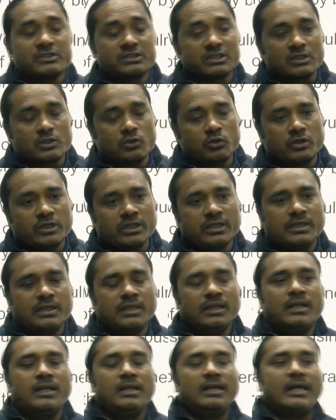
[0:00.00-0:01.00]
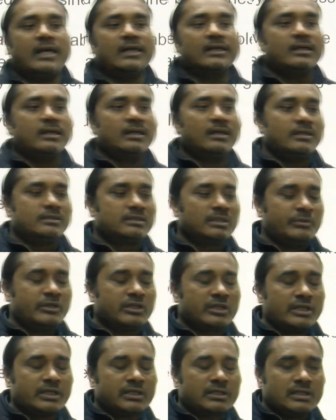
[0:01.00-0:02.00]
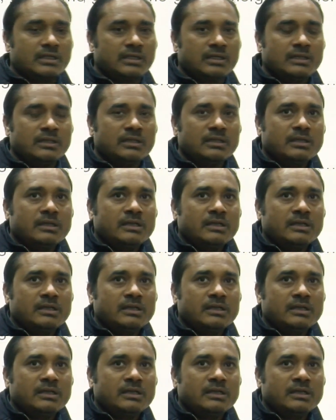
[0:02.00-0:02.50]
security, like uh, symmetric uh,